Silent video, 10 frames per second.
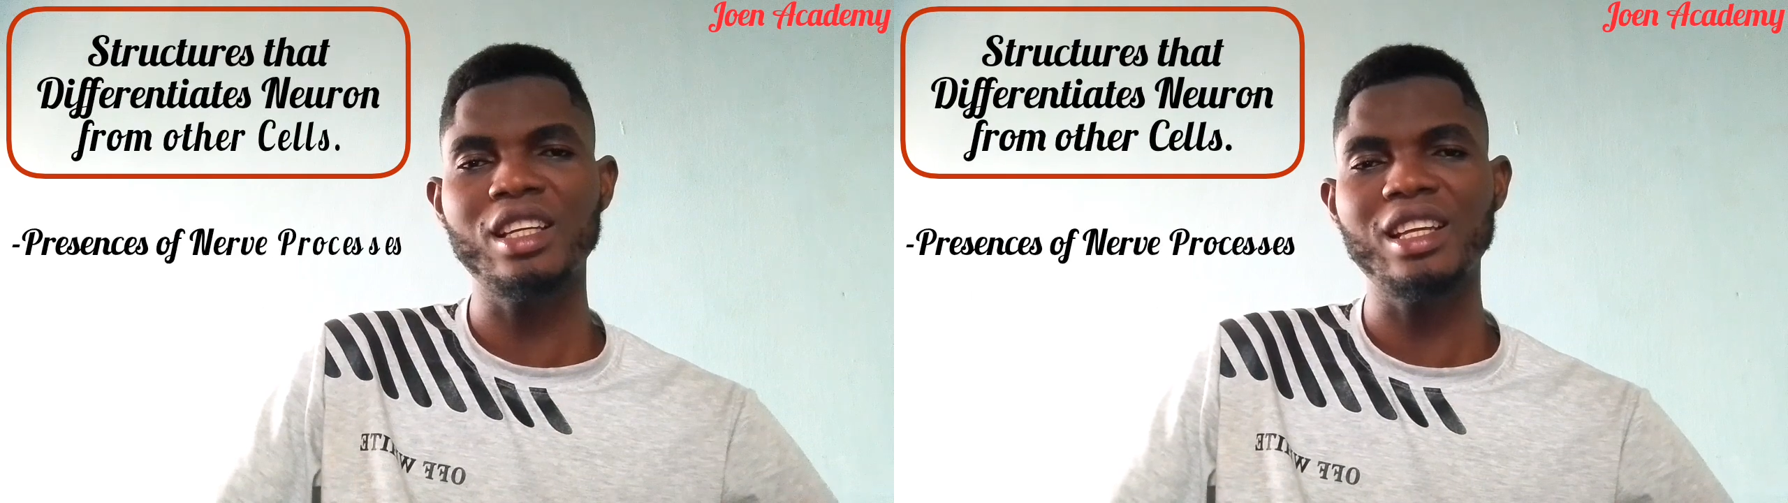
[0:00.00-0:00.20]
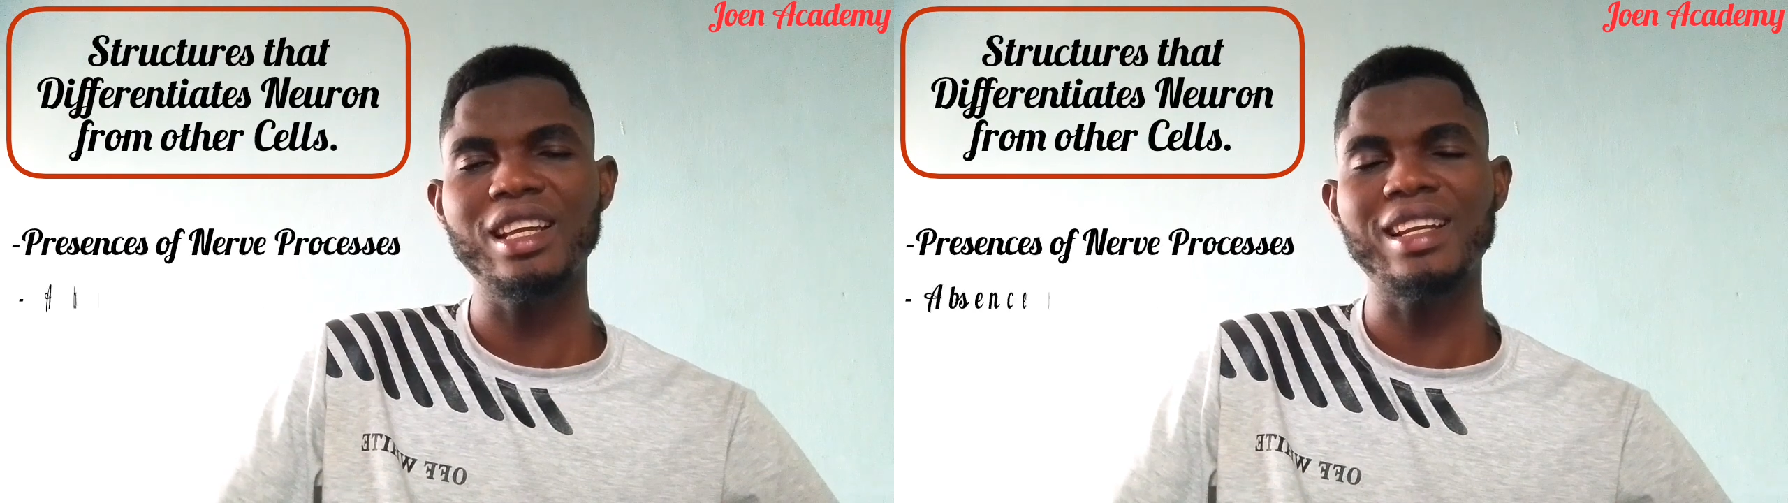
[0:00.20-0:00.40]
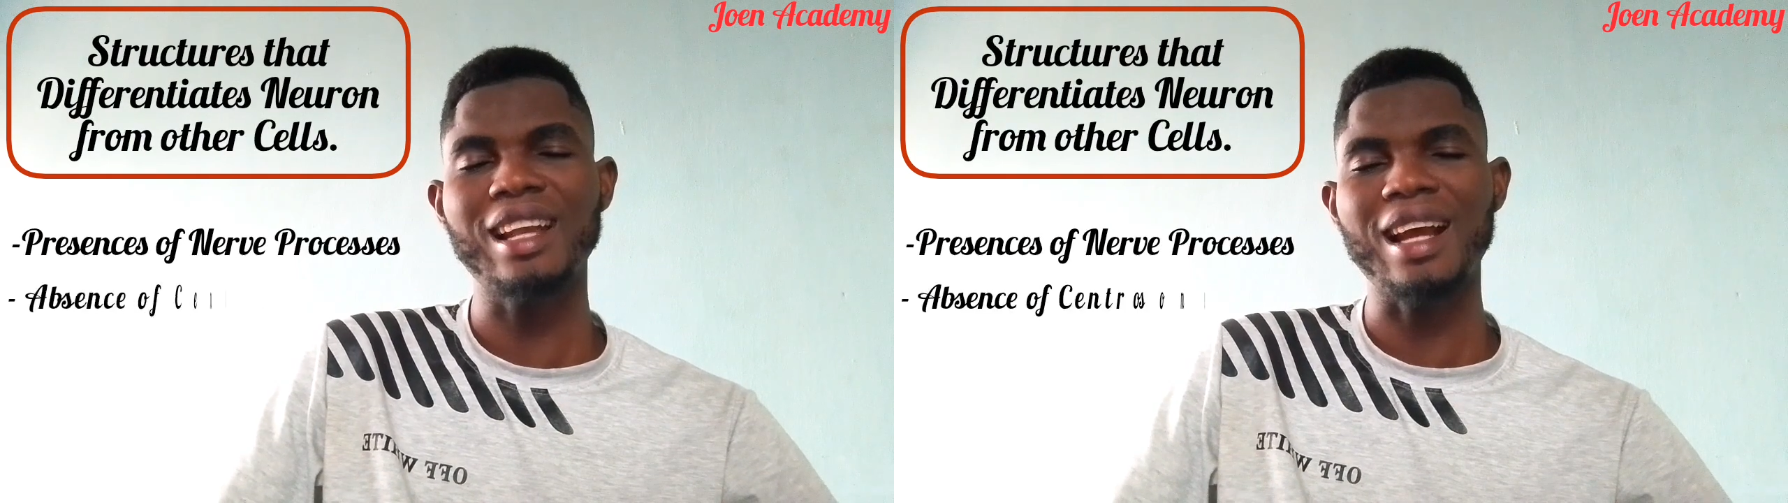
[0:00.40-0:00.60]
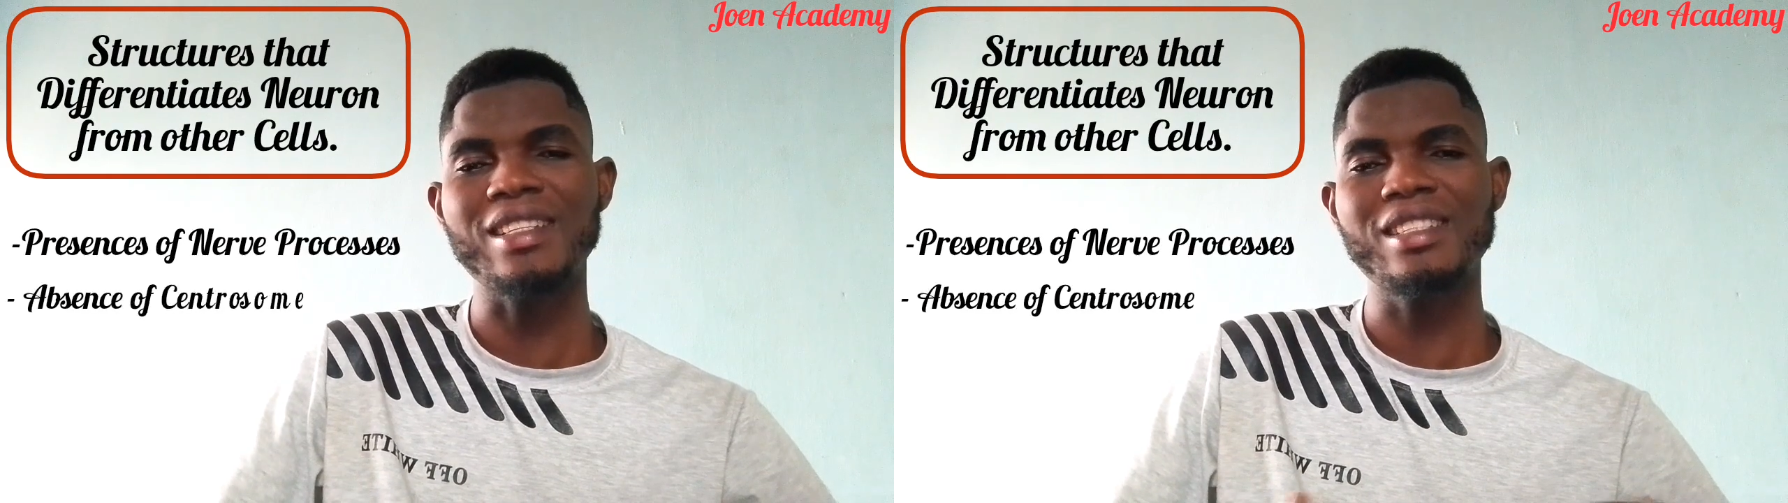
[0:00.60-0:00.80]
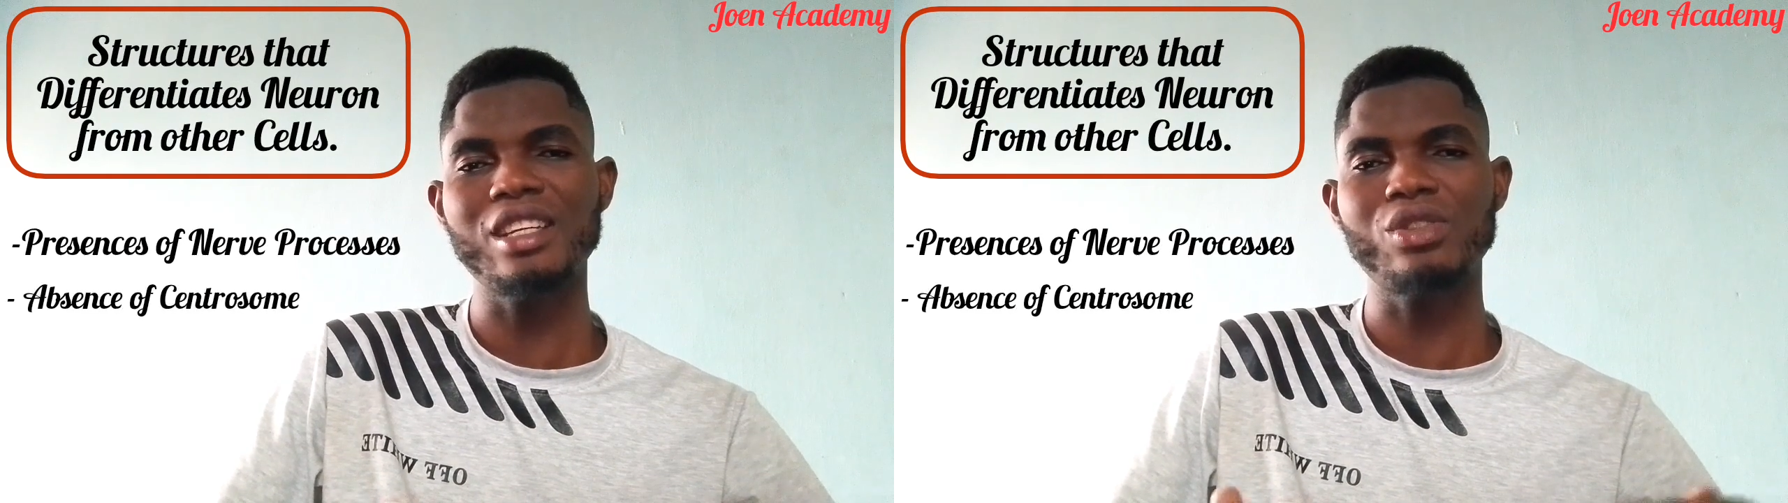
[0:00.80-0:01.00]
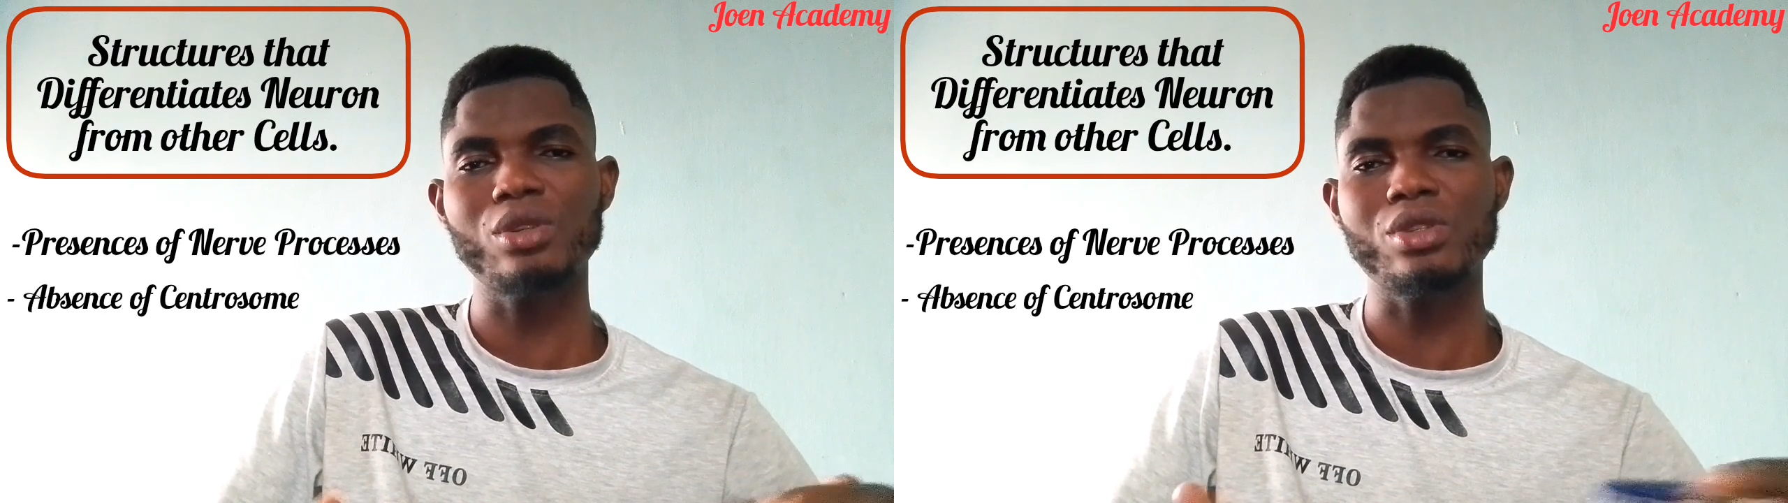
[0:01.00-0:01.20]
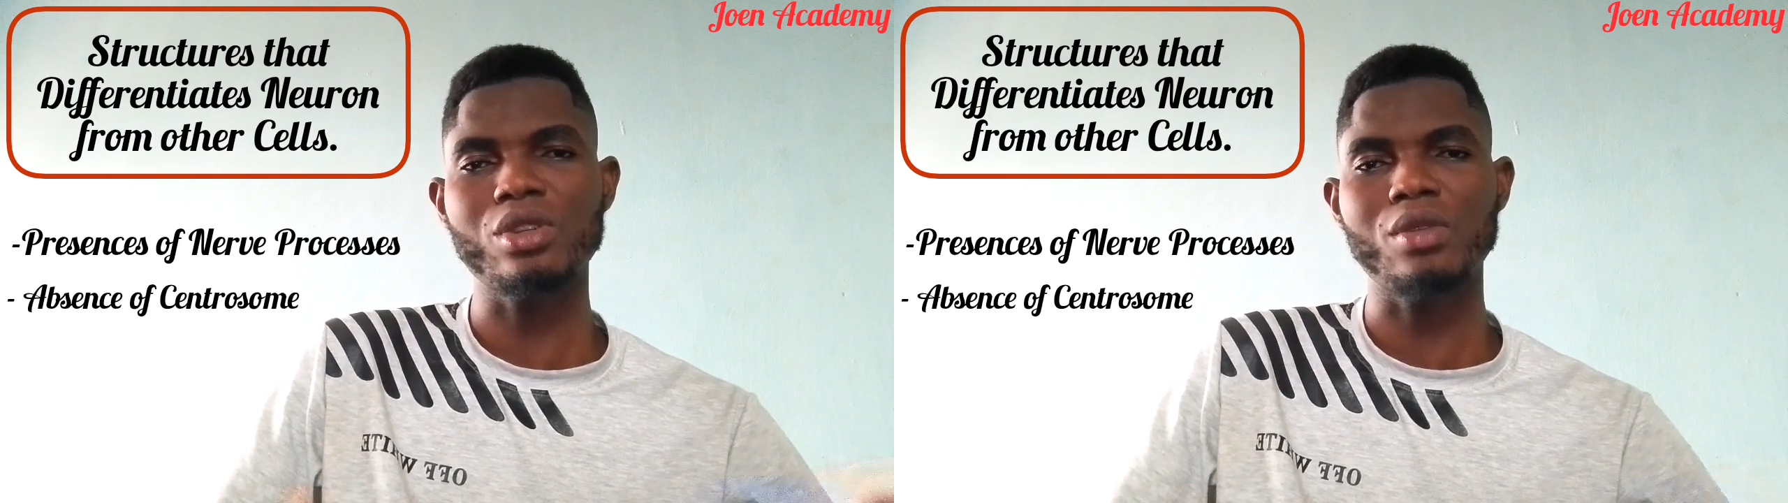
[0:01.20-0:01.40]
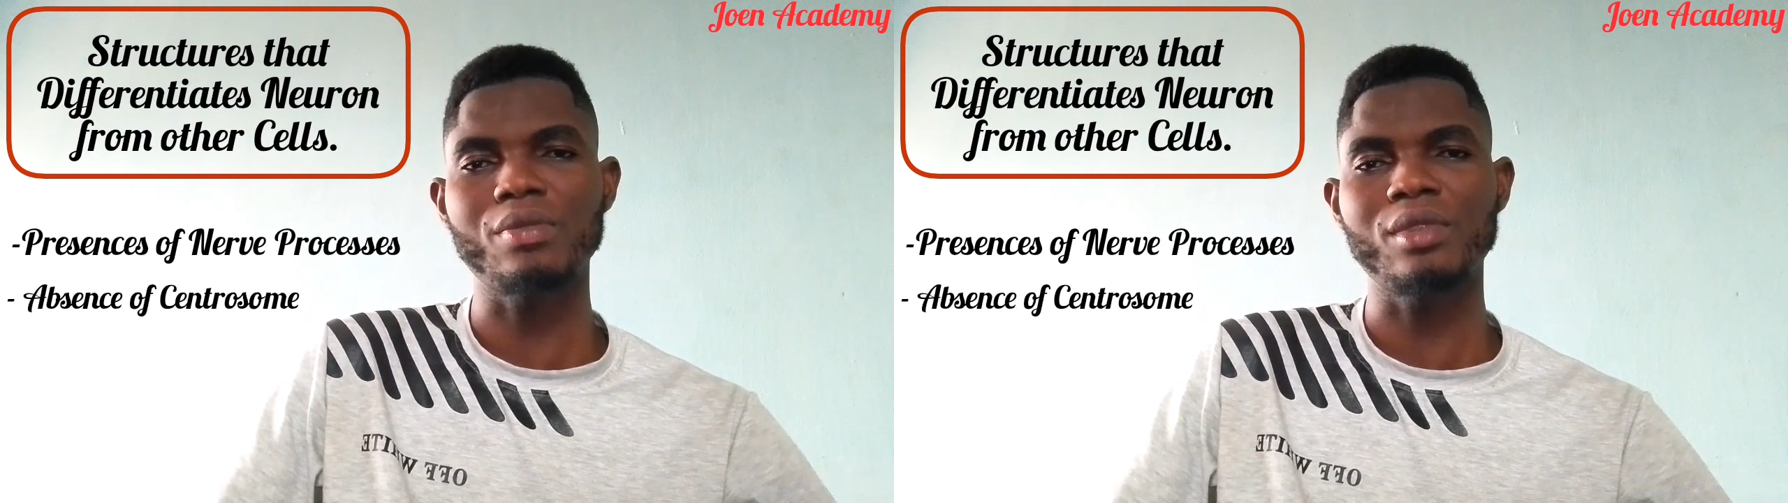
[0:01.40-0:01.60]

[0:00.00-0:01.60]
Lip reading: it lacks centrosome,